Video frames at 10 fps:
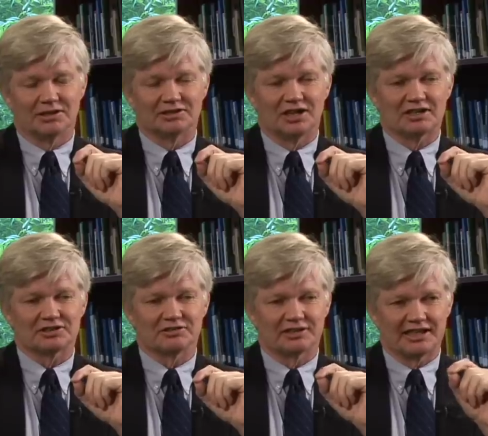uh,
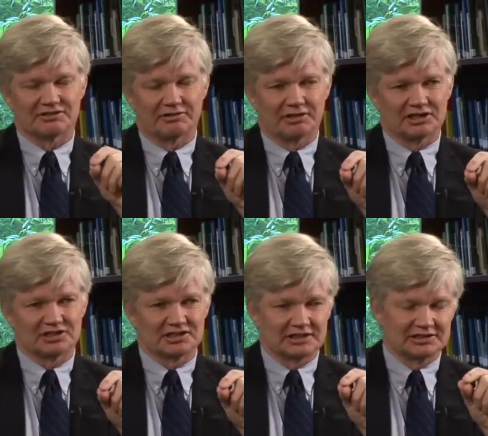doctor, the
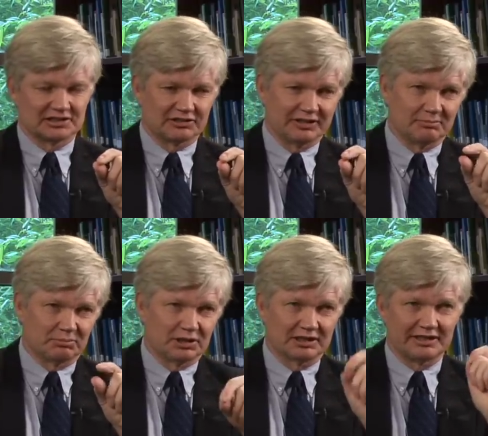gastroenterologist, can just go ahead
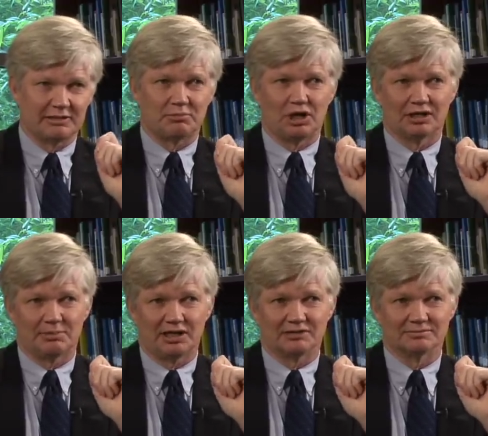and pluck that
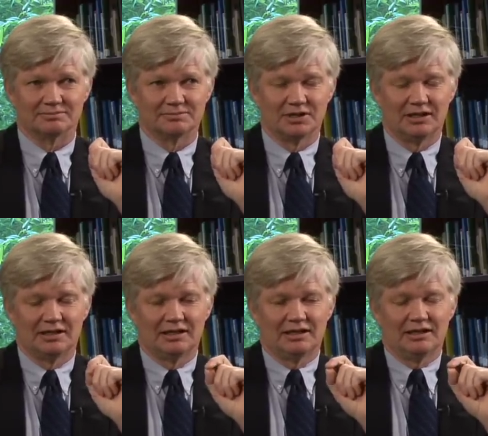polyp out.
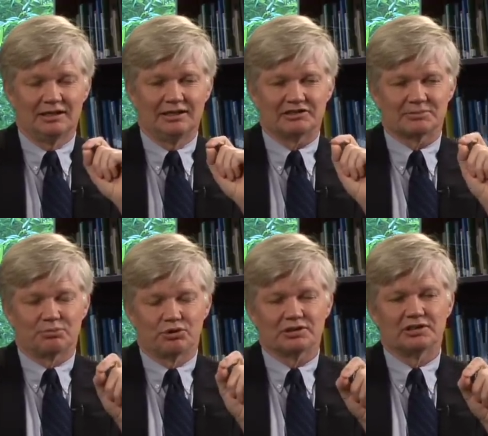Now, it's
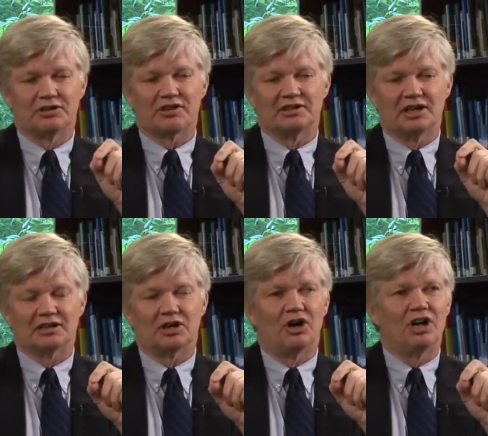important to know that
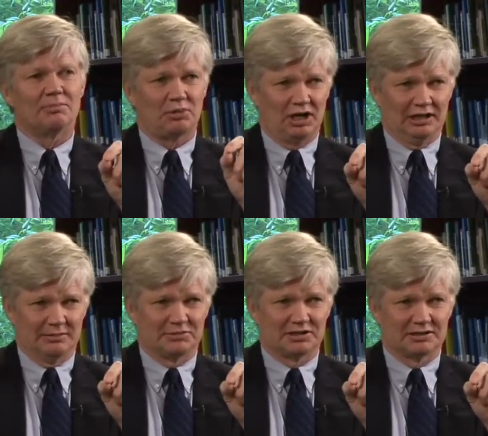not all
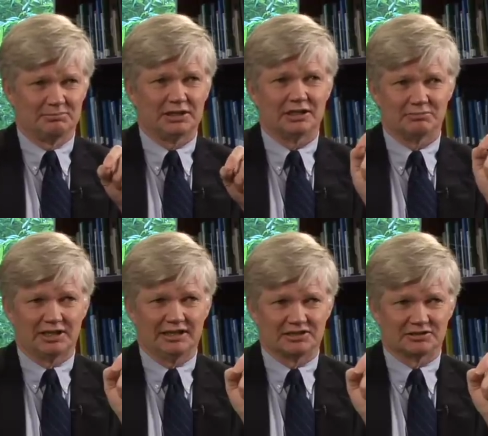polyps become
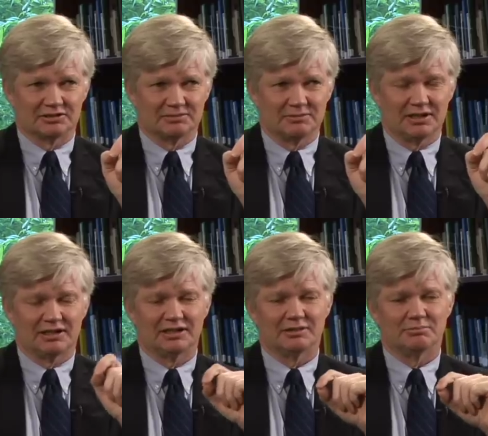cancer.
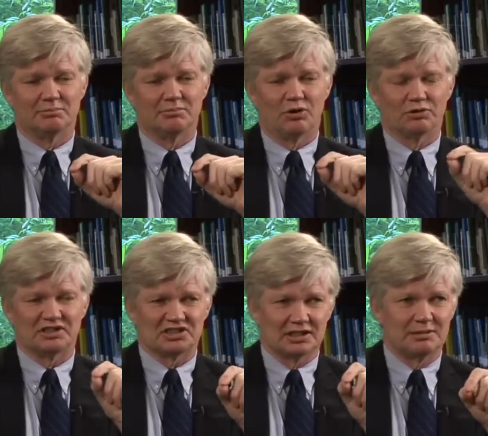Uh,
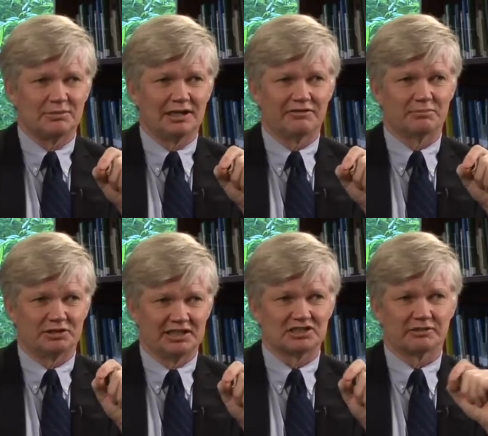only some have the
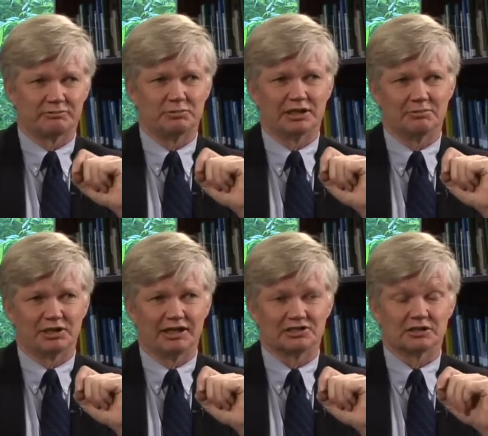potential to
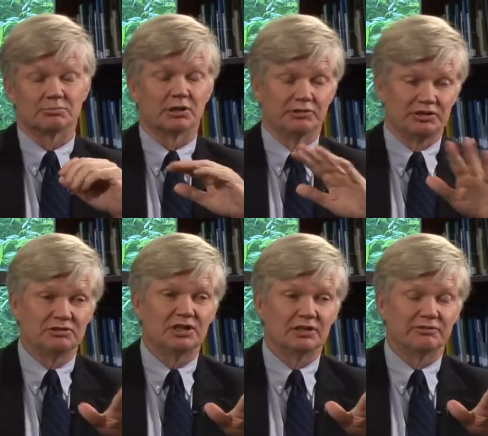become cancer. But we
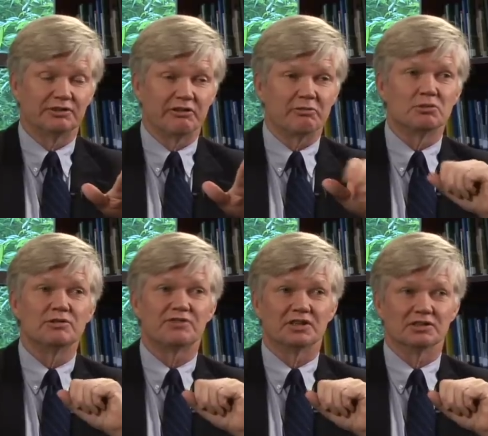do know if we
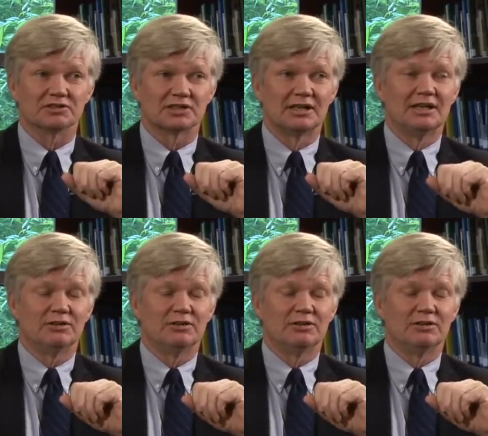remove those,